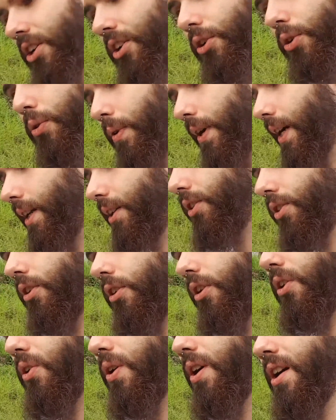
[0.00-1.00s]
you're ready to
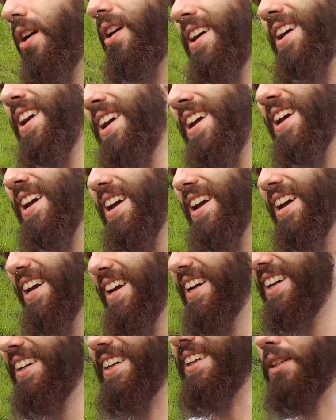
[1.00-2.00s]
go,
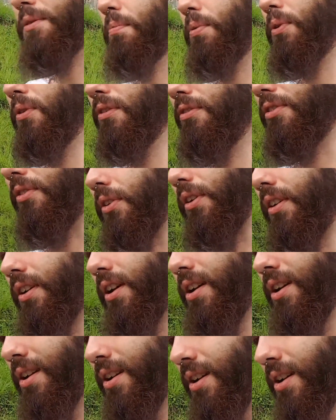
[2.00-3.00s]
that's beautiful.
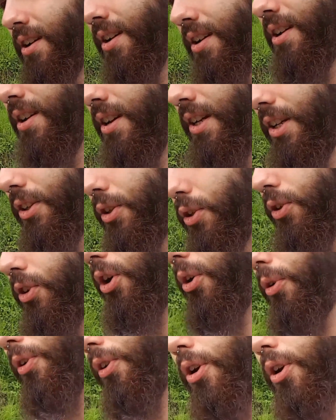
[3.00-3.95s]
You know, you